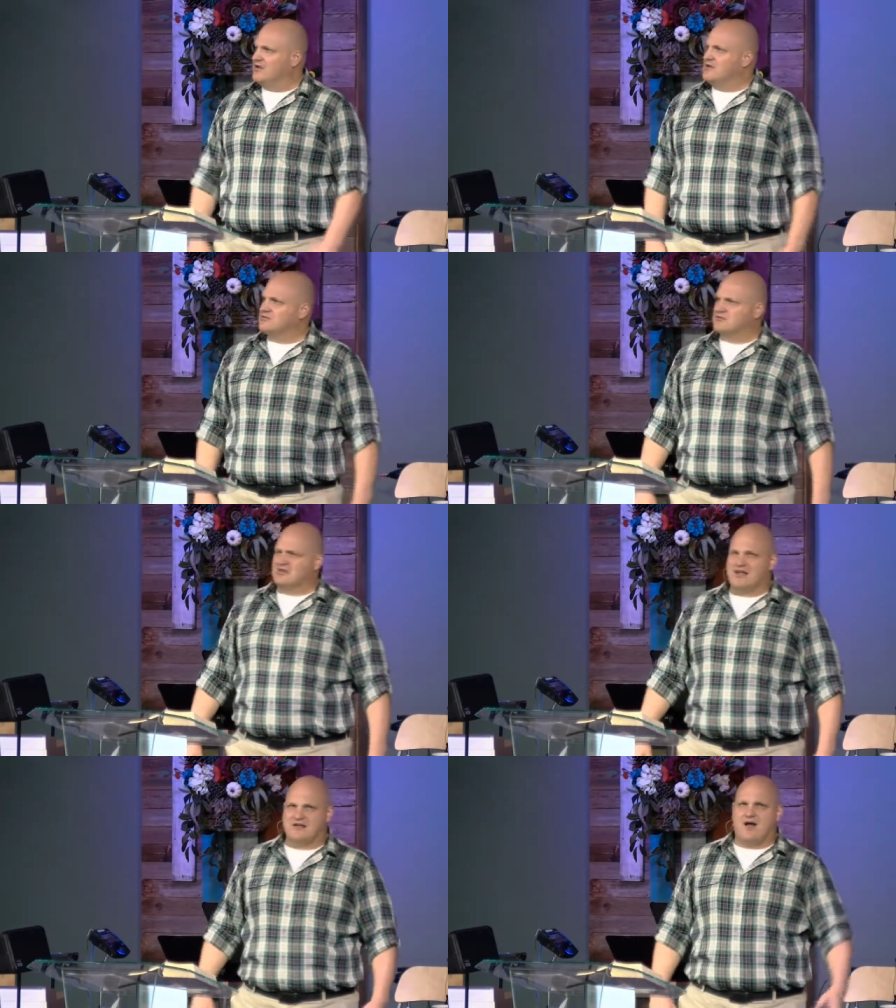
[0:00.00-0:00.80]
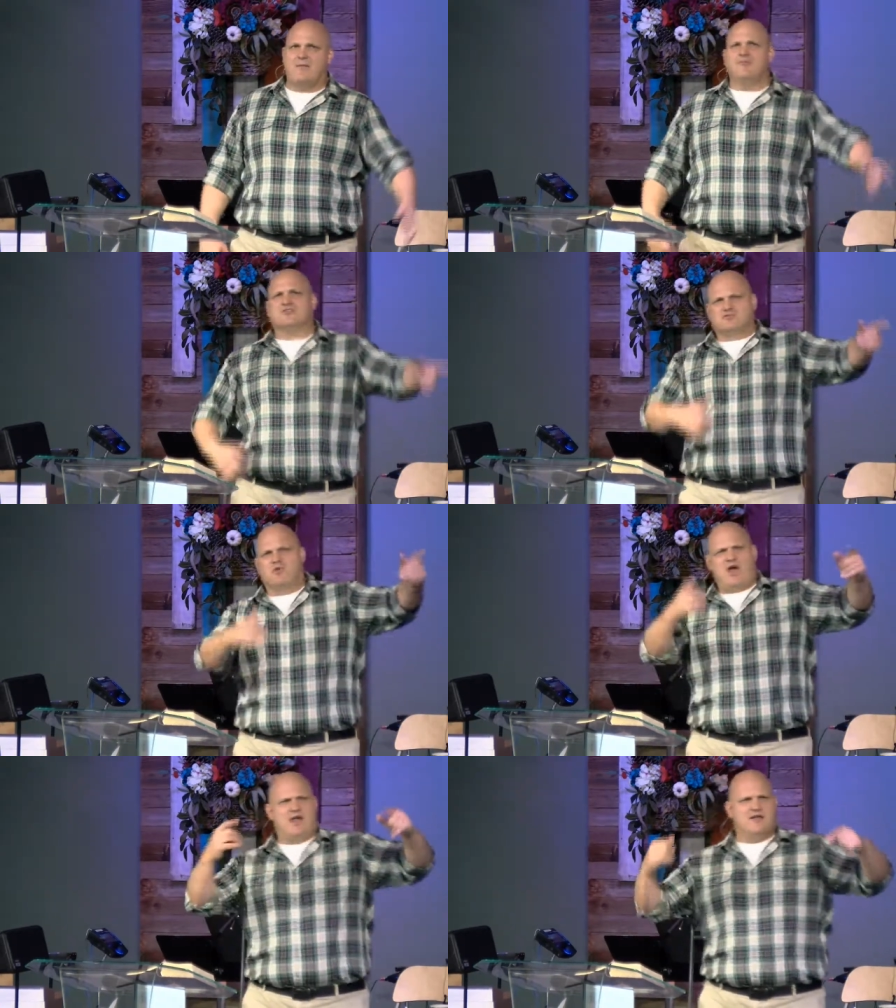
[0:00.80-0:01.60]
So it's like, come this
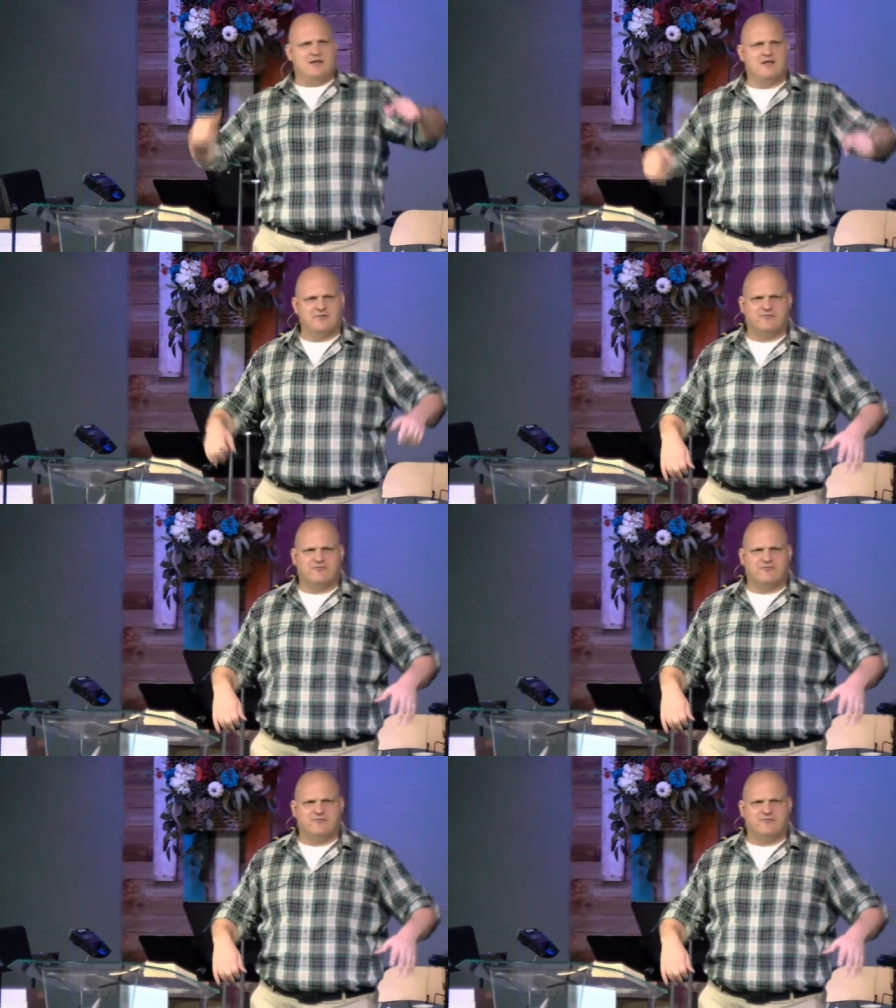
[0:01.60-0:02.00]
way if